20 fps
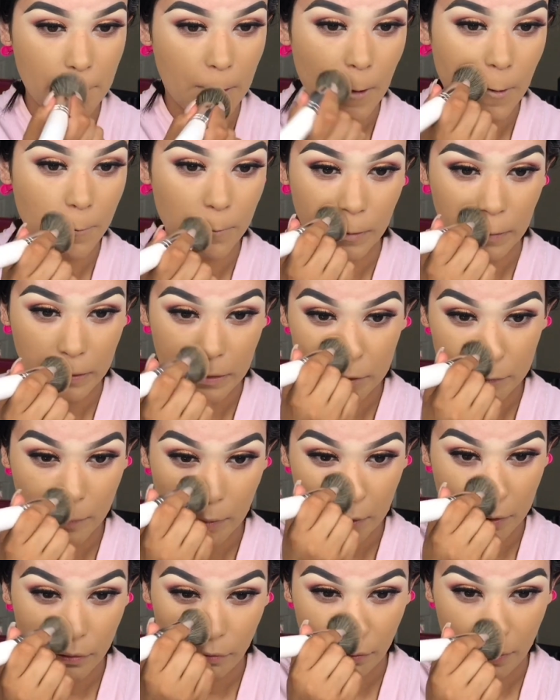It really is
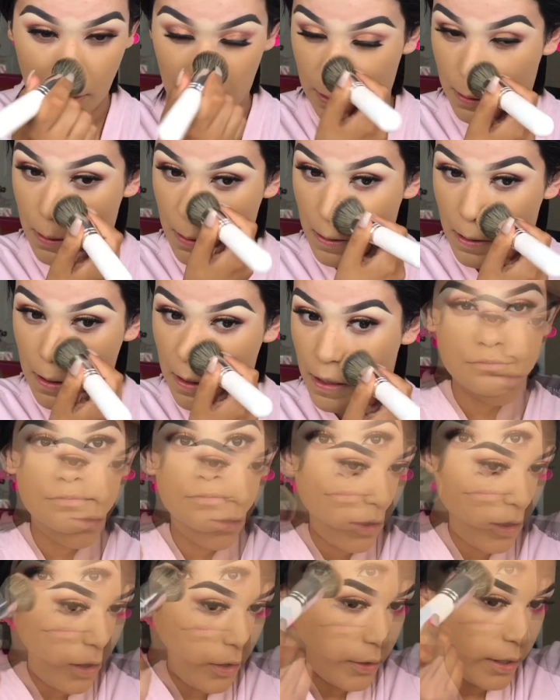my new thing.
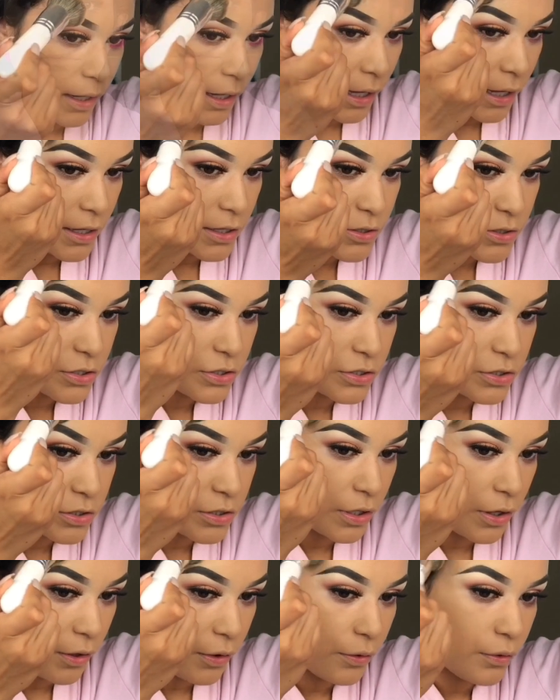Okay guys,
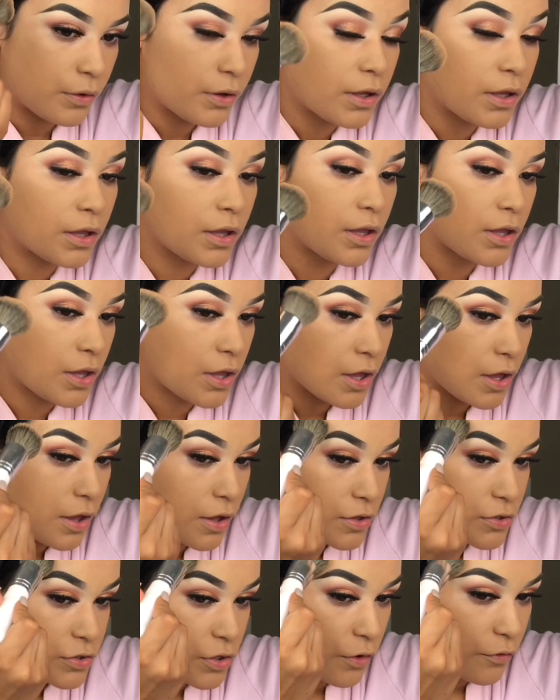so
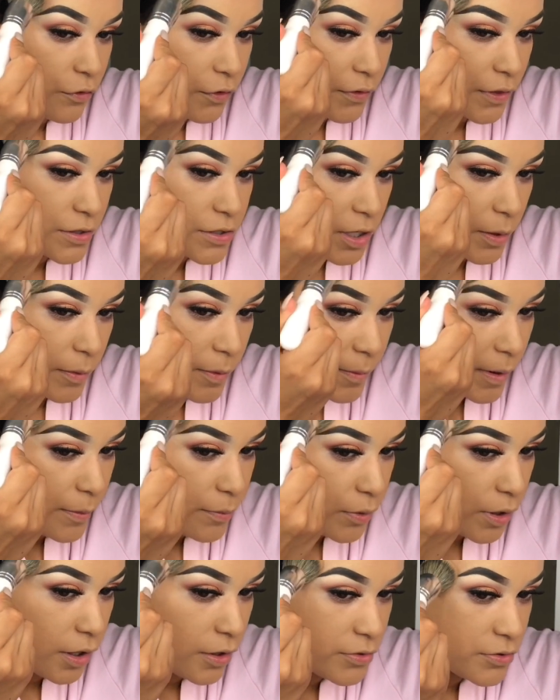So for the top of my
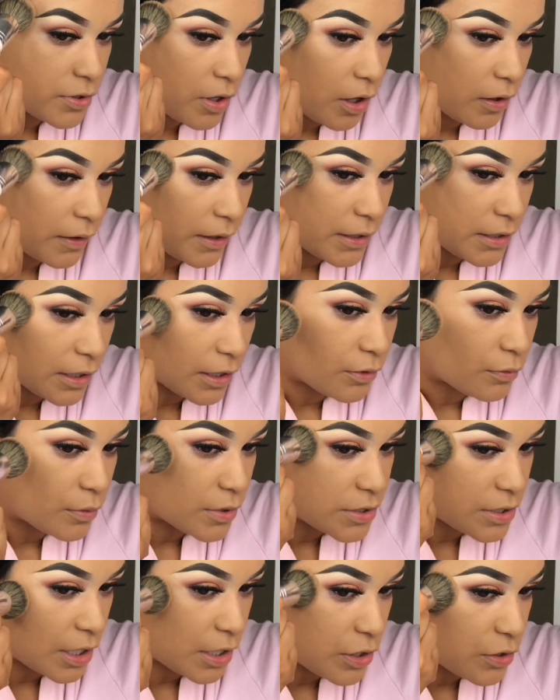brows, all I did
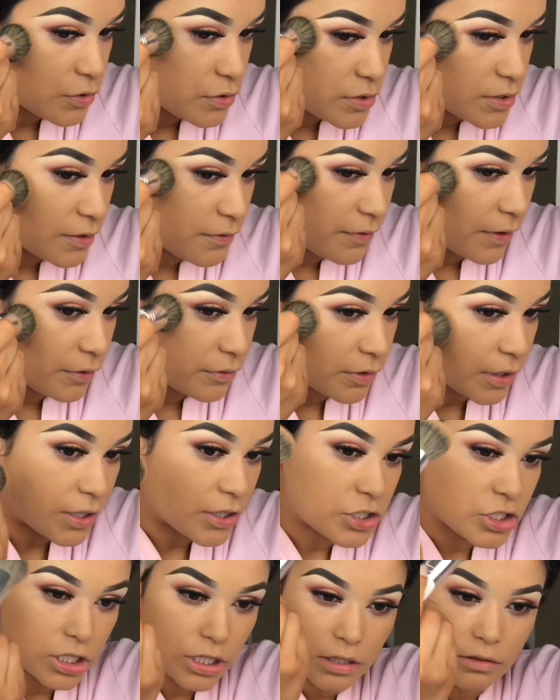was I used the
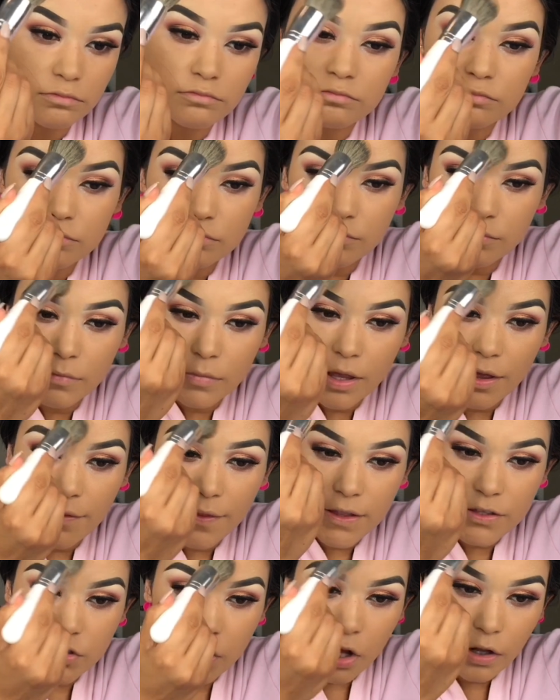foundation, and
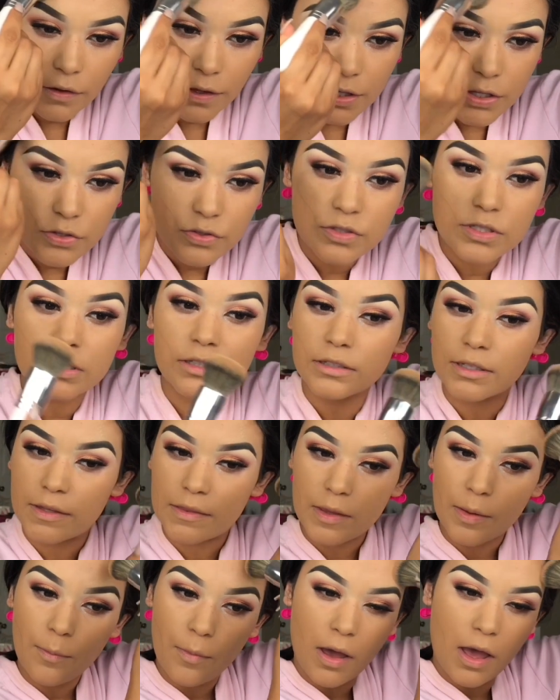that's all I used to
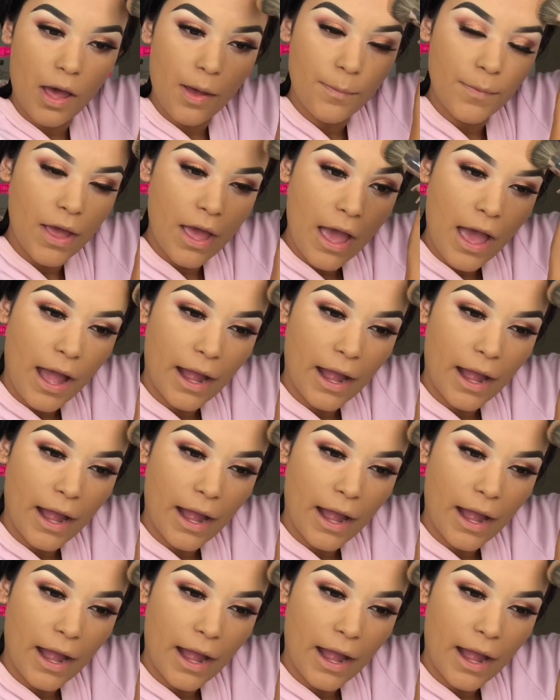clean them up.